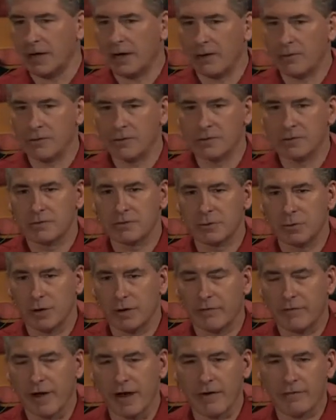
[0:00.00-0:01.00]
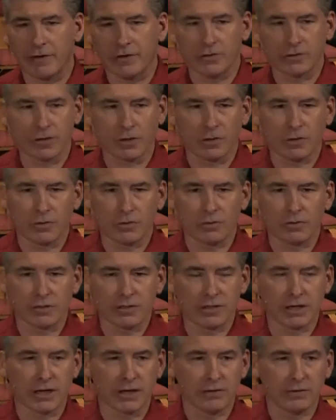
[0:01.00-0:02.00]
I was 25 years old and
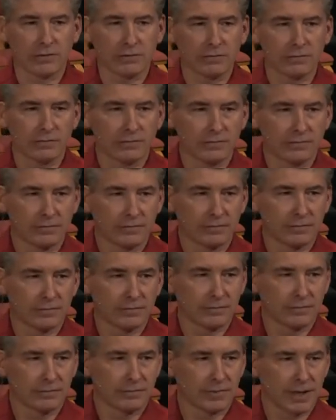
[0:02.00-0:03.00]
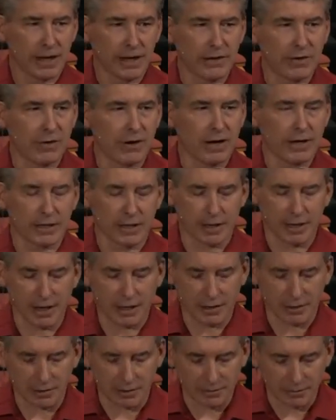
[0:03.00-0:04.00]
single, had no idea I
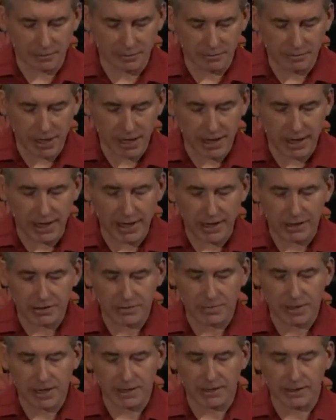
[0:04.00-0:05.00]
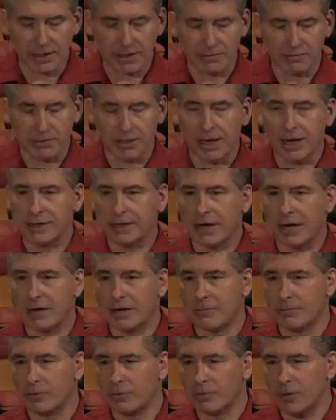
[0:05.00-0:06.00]
could buy a house back then, but I'd gotten
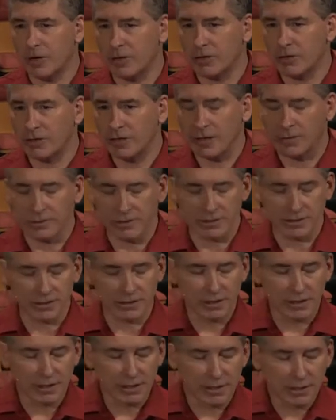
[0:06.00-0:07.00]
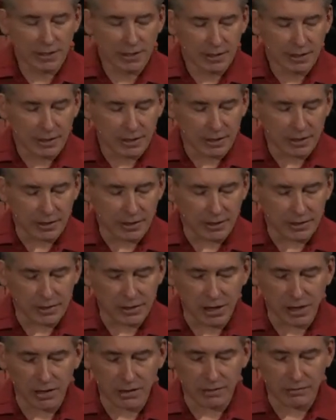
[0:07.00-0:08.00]
a promotion. I was a
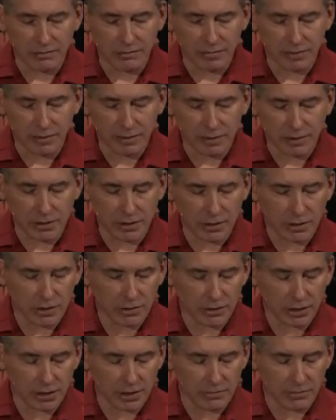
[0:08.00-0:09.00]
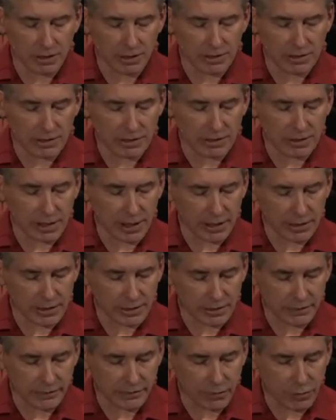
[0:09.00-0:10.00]
young, newly minted night
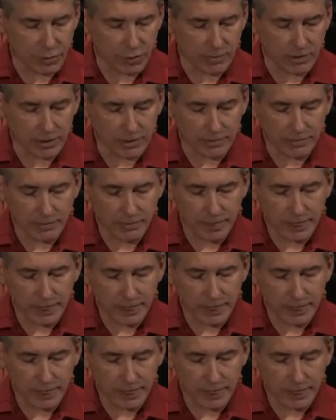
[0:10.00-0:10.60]
shift foreman.